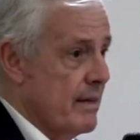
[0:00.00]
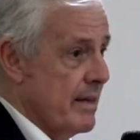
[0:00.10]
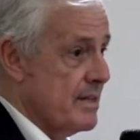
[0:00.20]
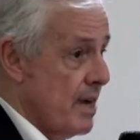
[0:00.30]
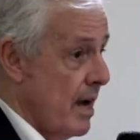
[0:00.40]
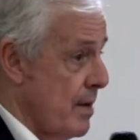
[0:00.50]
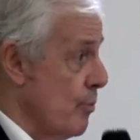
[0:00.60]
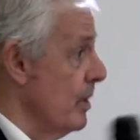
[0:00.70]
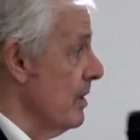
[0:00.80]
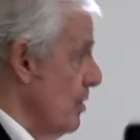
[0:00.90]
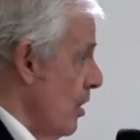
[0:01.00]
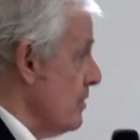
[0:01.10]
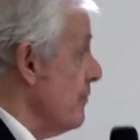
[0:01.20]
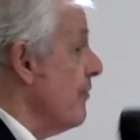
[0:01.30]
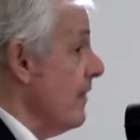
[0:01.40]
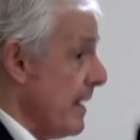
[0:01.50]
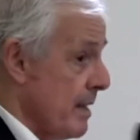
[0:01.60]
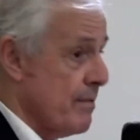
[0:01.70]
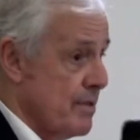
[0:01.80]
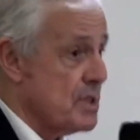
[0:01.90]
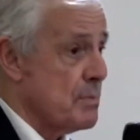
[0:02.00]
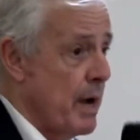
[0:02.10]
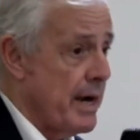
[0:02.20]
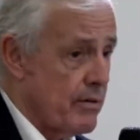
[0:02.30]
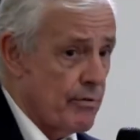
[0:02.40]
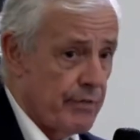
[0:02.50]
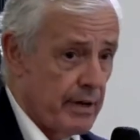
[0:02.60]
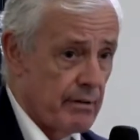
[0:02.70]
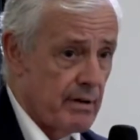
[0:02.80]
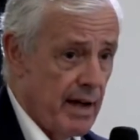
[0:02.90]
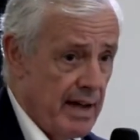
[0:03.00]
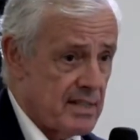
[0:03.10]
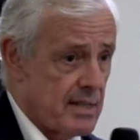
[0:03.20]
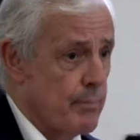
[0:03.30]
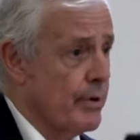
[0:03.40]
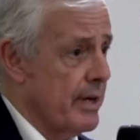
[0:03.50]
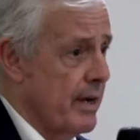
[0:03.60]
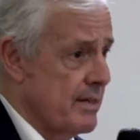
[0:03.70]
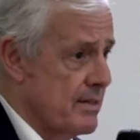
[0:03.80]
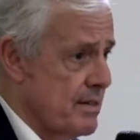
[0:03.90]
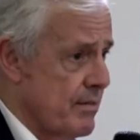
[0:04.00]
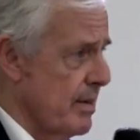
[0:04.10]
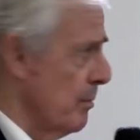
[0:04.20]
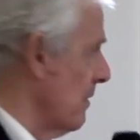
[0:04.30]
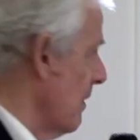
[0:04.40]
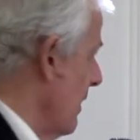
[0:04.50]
is I will not fling this microphone at somebody I disagree with.